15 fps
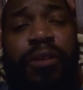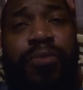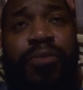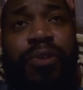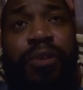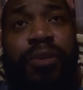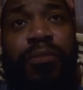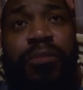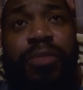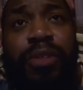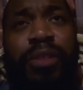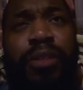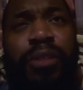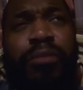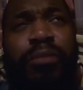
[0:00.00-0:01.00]

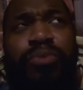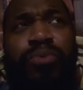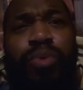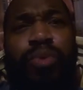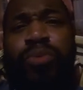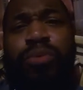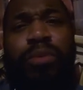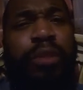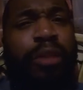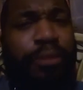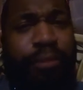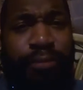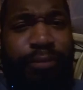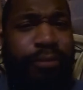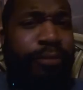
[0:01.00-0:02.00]
the wound,
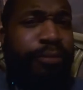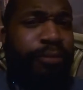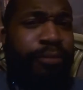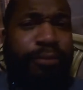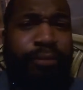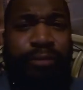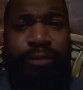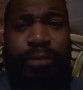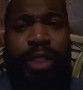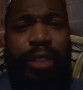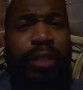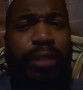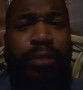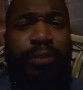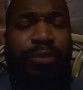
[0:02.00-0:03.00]

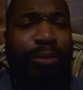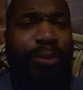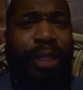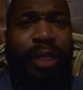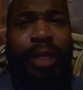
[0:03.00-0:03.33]
from the